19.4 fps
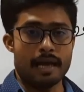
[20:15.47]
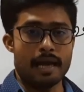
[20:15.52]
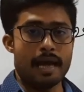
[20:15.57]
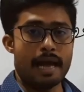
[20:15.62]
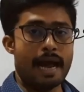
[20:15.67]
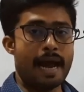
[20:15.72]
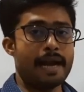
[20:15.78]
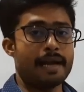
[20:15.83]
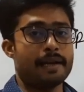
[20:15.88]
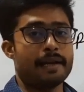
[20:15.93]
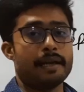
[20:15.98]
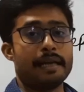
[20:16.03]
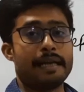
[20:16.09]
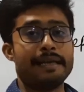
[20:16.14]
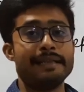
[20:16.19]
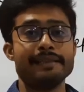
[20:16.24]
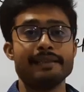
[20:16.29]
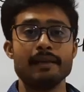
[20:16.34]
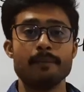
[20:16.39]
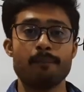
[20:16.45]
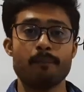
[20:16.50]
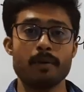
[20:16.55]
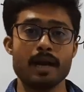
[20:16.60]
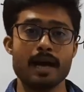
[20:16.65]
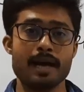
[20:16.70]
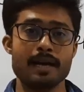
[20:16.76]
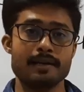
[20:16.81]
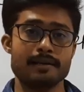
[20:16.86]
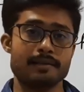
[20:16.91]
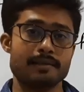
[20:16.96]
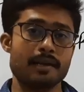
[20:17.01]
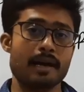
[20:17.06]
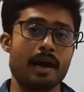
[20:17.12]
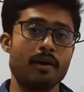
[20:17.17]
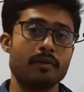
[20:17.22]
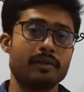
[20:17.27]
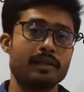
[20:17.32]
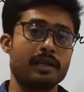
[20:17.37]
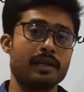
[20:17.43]
And in the plants,
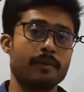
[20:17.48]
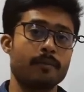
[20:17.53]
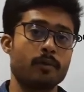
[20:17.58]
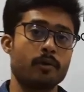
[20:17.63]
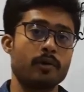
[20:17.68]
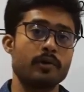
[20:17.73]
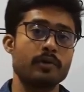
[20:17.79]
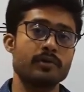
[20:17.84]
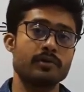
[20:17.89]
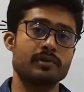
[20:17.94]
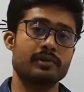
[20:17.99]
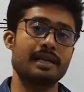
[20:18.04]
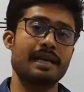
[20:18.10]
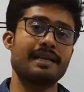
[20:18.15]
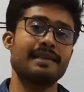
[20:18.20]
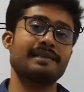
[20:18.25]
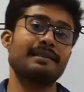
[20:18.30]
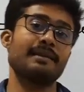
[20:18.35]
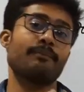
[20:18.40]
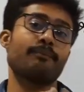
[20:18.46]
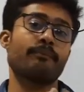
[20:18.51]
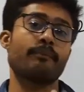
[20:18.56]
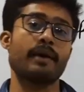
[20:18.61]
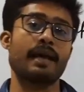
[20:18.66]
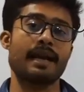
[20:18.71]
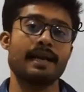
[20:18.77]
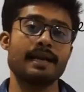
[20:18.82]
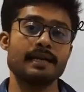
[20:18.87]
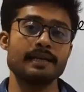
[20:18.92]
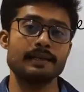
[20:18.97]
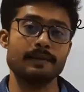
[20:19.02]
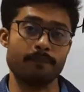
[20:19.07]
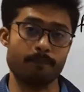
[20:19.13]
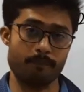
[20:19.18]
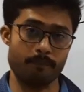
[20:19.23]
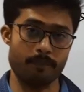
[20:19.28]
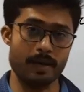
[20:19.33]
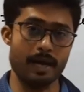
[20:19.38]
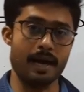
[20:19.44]
how they reproduce? There is a
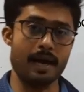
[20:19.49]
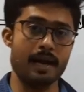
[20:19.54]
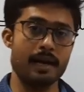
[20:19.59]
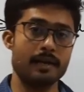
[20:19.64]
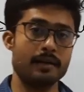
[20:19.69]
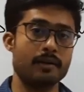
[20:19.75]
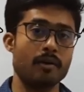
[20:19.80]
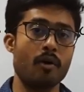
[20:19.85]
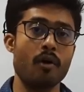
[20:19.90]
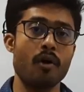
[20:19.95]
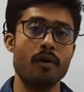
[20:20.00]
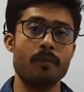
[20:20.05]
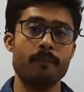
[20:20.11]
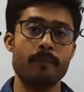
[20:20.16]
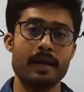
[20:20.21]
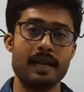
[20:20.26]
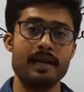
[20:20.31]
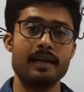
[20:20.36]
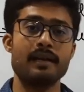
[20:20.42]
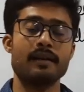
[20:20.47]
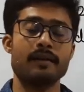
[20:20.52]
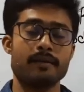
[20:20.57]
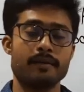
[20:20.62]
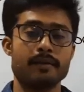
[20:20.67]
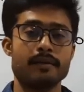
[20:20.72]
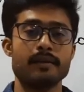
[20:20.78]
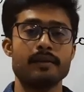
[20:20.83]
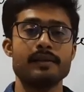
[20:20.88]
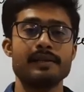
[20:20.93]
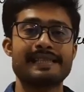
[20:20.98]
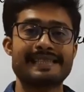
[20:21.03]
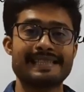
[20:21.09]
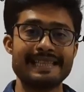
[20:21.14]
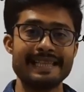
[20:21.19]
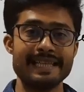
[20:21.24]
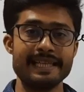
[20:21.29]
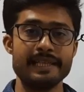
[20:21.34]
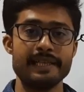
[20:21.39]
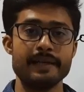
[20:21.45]
parent plant or parent
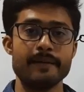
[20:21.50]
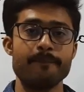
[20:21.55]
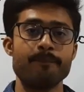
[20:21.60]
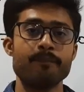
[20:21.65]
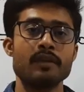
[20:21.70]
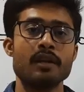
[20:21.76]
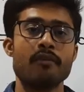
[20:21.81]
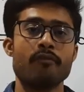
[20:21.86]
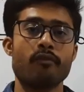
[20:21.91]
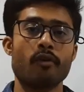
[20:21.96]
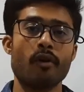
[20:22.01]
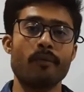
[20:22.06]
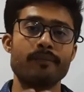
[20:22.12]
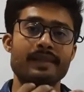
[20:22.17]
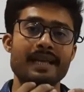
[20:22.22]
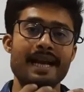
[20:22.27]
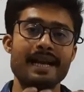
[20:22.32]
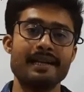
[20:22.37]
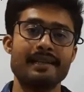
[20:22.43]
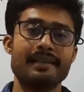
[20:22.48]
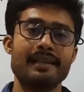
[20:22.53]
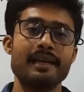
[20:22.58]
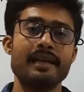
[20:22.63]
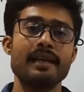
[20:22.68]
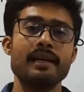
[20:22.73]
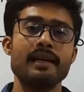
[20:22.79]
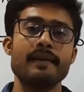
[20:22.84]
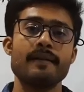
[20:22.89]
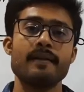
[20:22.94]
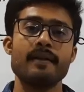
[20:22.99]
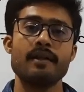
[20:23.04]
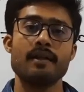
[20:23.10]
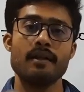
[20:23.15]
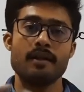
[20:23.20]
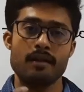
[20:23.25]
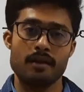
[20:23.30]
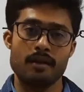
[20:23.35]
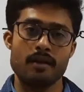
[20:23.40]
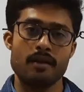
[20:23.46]
seed, from that they
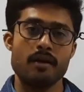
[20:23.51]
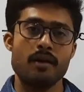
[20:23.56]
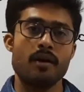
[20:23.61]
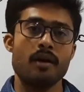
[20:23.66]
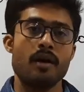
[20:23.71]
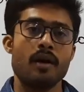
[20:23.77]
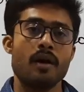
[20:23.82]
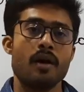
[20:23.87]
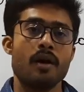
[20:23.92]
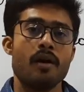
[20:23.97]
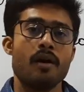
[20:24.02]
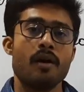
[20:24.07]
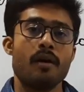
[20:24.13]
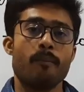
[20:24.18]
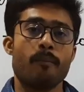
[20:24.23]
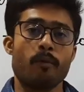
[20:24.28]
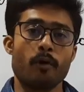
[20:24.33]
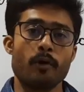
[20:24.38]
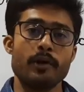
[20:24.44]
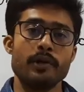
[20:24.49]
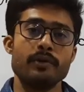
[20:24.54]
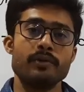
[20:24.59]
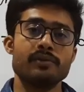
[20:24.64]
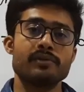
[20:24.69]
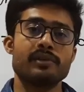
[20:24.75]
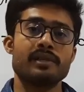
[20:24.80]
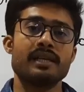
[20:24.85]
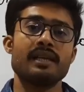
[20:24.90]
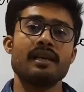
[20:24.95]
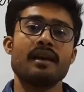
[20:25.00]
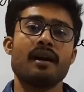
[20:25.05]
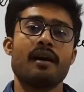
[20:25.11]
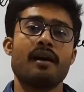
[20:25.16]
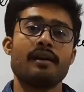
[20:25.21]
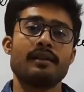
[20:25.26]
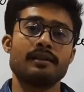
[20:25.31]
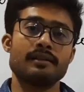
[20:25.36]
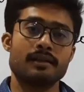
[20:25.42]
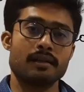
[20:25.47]
produce the
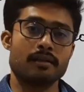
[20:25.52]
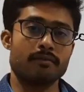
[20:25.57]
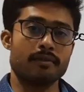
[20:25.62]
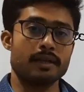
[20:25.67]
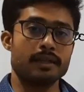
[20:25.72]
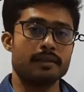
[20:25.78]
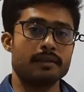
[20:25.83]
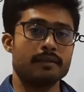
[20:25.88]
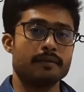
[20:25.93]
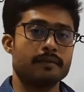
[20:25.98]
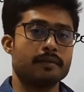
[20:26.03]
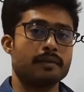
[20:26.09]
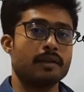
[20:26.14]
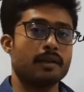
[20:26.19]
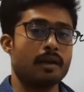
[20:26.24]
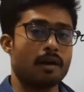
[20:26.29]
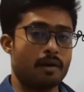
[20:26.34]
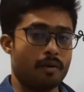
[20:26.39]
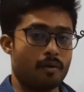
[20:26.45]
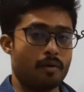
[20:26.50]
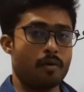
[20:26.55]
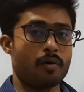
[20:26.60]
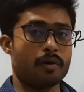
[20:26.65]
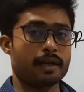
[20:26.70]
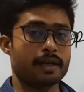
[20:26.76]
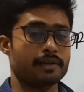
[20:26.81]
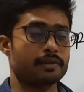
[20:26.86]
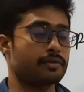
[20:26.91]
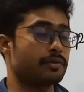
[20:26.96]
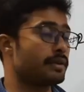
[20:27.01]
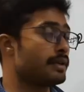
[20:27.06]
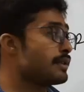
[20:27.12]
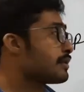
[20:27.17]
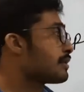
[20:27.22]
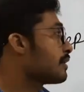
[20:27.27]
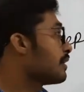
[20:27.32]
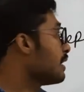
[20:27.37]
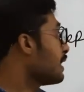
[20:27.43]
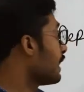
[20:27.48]
another one. Okay
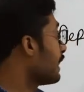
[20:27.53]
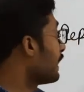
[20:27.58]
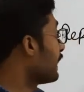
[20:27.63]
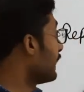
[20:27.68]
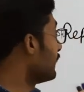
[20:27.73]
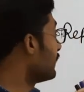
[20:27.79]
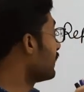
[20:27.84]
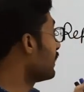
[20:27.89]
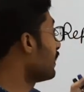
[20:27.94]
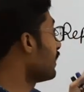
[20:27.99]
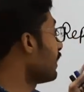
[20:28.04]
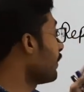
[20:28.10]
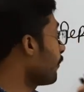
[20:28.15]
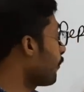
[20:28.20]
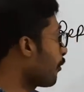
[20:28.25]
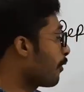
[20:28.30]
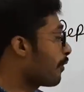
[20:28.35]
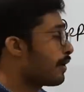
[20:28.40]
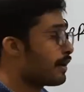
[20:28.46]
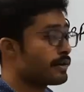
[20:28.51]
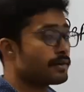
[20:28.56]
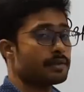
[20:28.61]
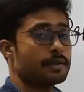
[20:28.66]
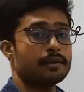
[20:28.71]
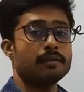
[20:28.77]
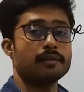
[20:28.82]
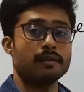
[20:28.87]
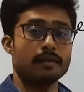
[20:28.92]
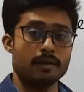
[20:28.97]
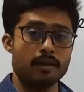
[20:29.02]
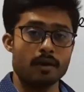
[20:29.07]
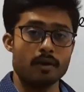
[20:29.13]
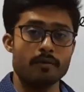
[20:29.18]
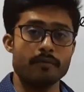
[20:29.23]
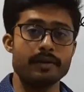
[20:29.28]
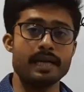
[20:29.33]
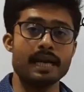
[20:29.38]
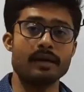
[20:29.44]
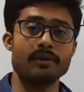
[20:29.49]
students, in the reproduction
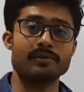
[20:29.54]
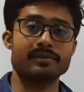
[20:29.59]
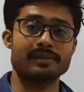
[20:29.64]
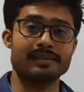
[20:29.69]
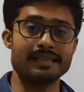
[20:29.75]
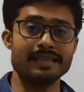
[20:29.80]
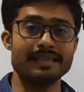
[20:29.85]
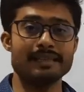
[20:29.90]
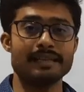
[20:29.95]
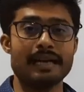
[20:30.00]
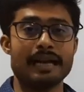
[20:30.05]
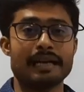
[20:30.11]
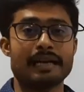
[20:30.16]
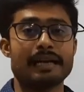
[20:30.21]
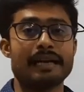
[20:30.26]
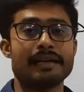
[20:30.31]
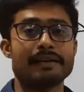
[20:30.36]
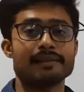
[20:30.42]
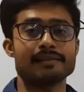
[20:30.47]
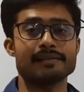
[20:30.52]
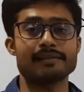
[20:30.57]
we have seen that. Let us